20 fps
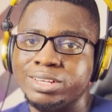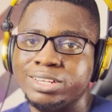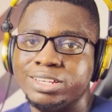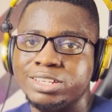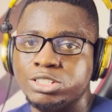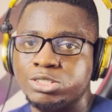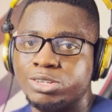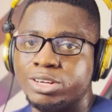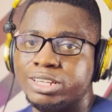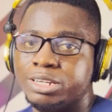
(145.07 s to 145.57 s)

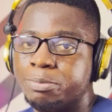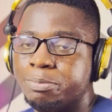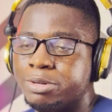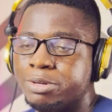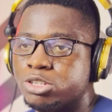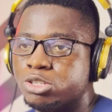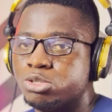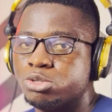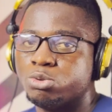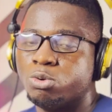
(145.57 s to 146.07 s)
is already being
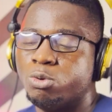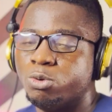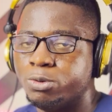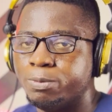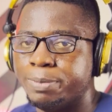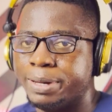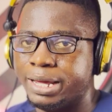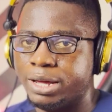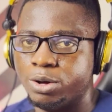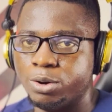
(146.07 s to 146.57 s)
sold
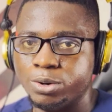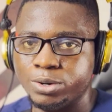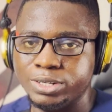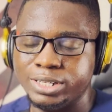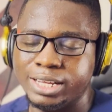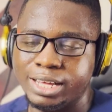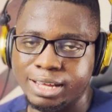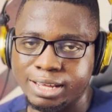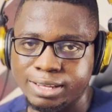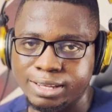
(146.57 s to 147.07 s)
by
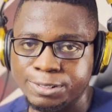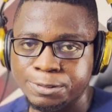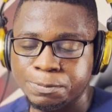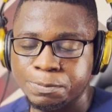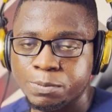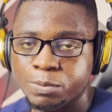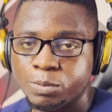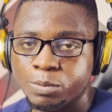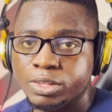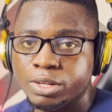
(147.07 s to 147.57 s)
other
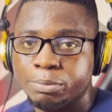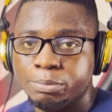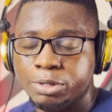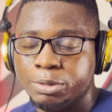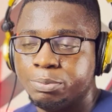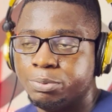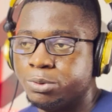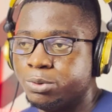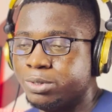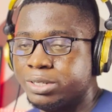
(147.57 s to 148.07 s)

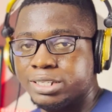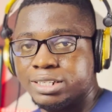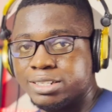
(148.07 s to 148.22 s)
people in the